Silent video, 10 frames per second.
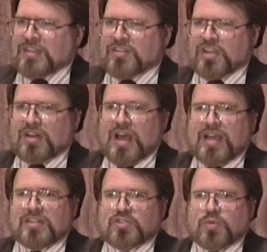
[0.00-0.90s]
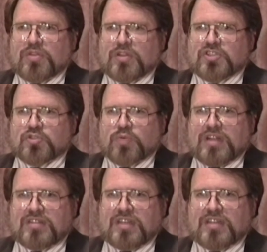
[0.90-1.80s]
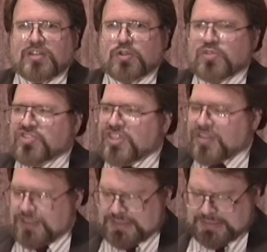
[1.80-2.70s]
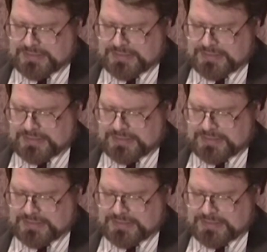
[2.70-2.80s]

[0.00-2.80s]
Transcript: the alliance with Australia and New Zealand.